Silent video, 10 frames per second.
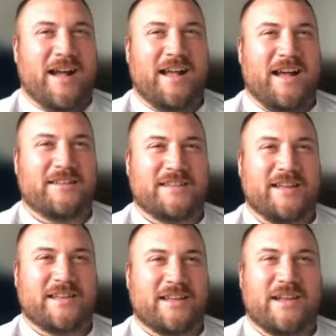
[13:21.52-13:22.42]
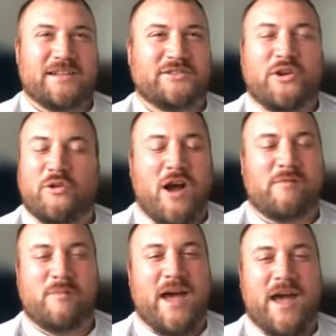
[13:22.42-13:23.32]
was like, "Don't call
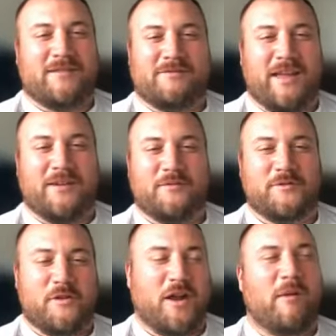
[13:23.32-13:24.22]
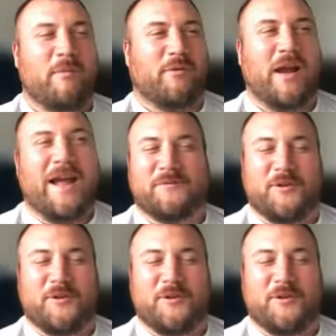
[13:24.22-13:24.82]
me back. Like, don't call me right after